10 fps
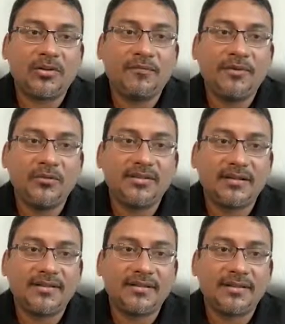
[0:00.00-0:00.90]
a few
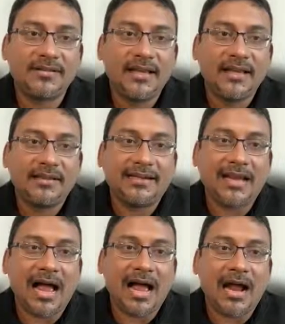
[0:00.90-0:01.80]
services
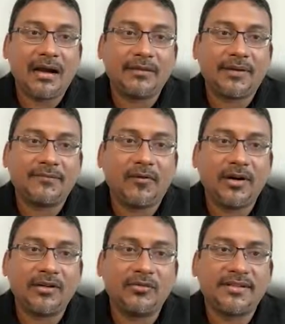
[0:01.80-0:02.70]
that fall
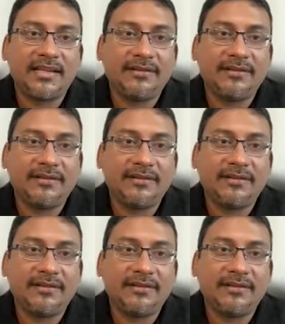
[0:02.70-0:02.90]
into this